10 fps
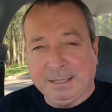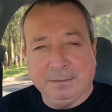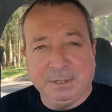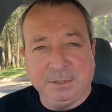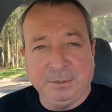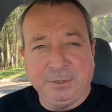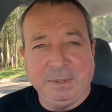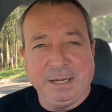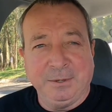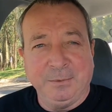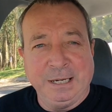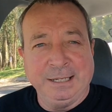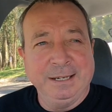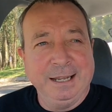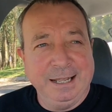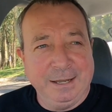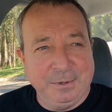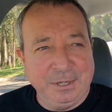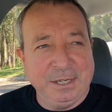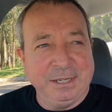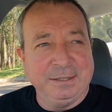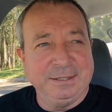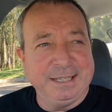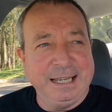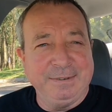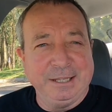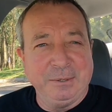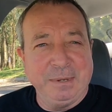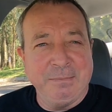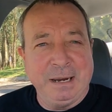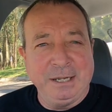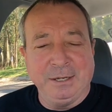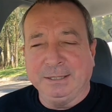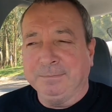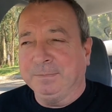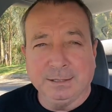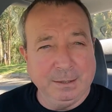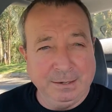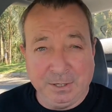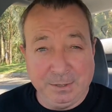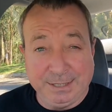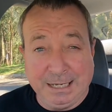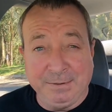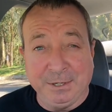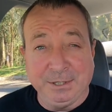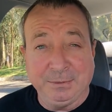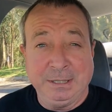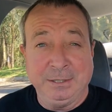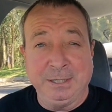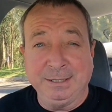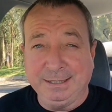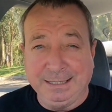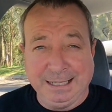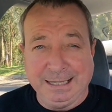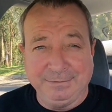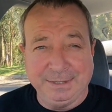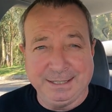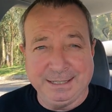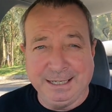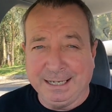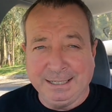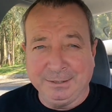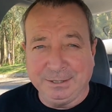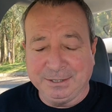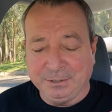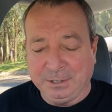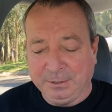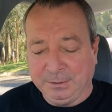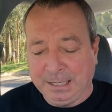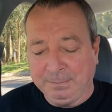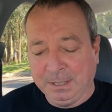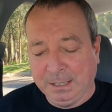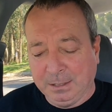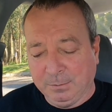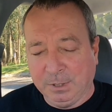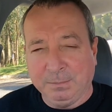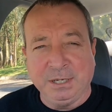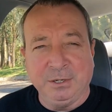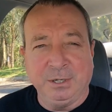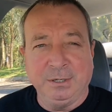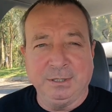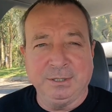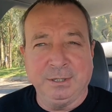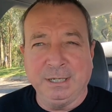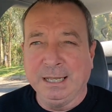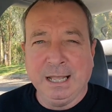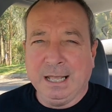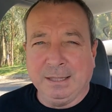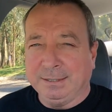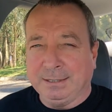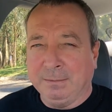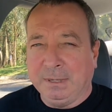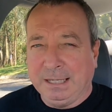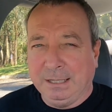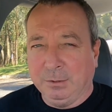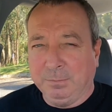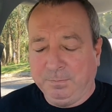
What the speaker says: but 2's better than 1 when you can save a little bit of money on it. So having a good saving on this one, guys. You love to see it. $8.90 all up. Would have been $9.90. There's so many little